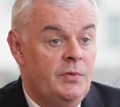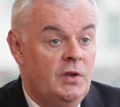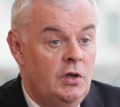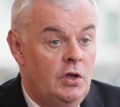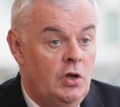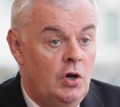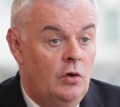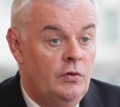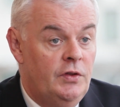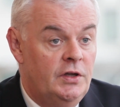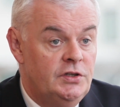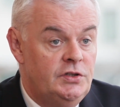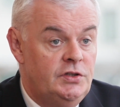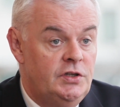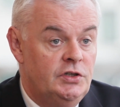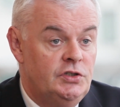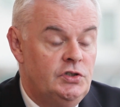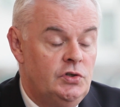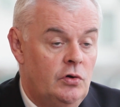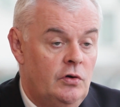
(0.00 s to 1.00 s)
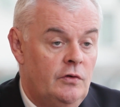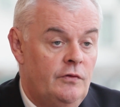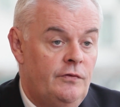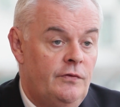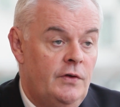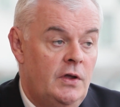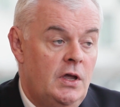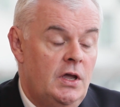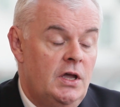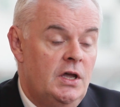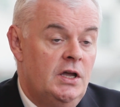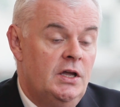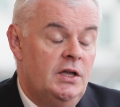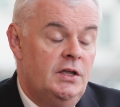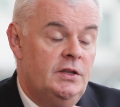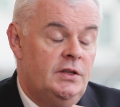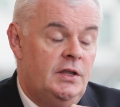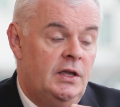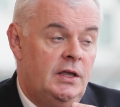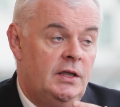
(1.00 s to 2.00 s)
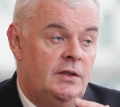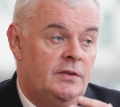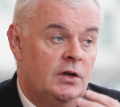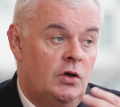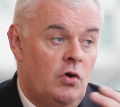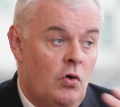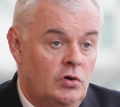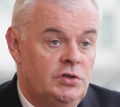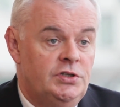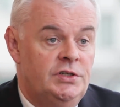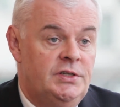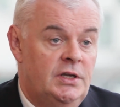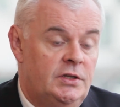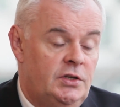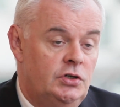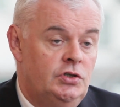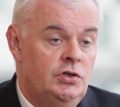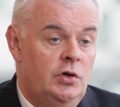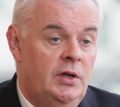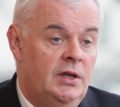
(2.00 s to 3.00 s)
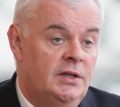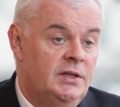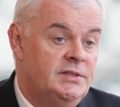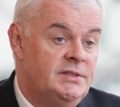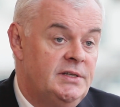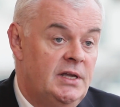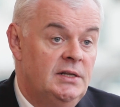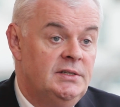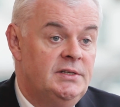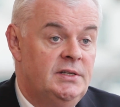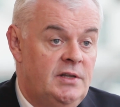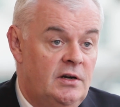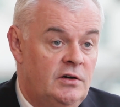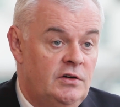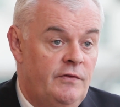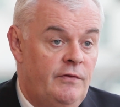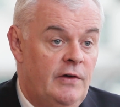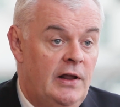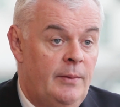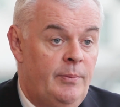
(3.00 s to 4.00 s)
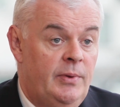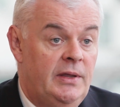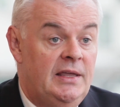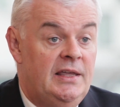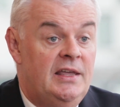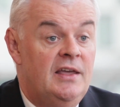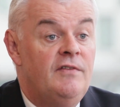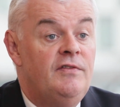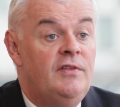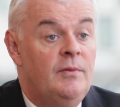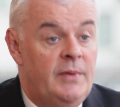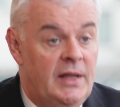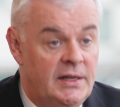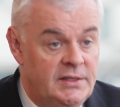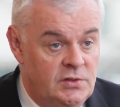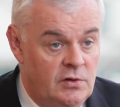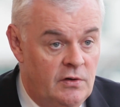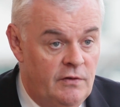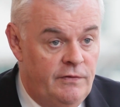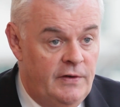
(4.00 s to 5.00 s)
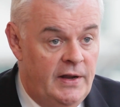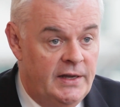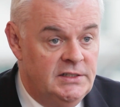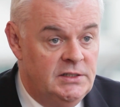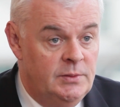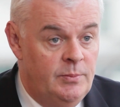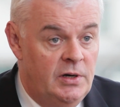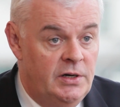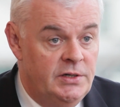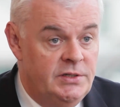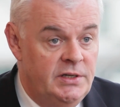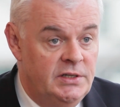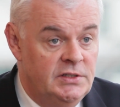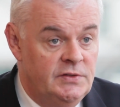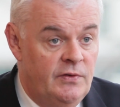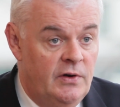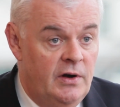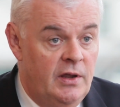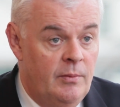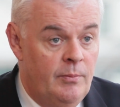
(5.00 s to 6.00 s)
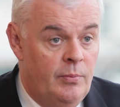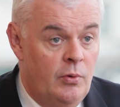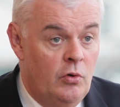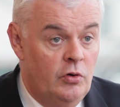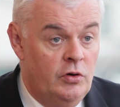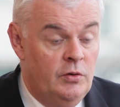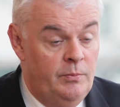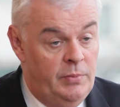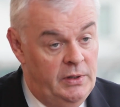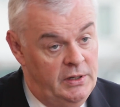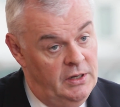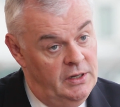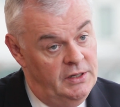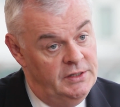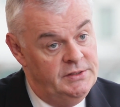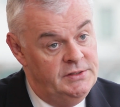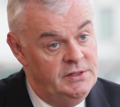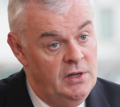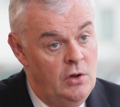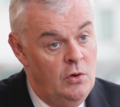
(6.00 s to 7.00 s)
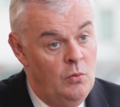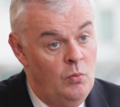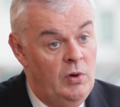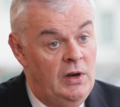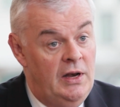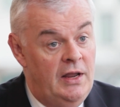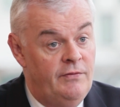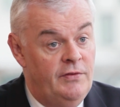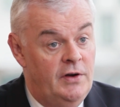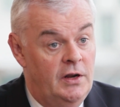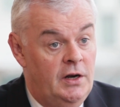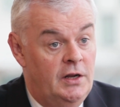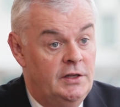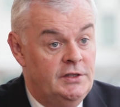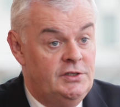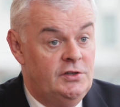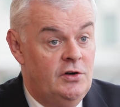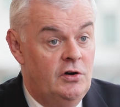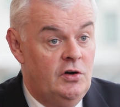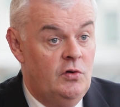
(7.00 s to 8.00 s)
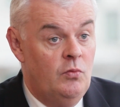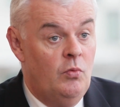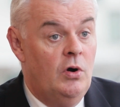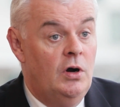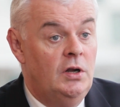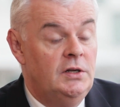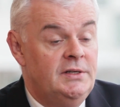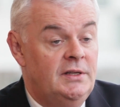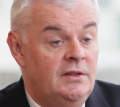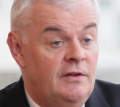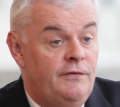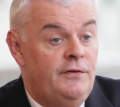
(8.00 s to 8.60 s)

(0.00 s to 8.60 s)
the courses that they're doing and the skills that they're developing give them that sort of flexibility is very important, because we live in an uncertain world and the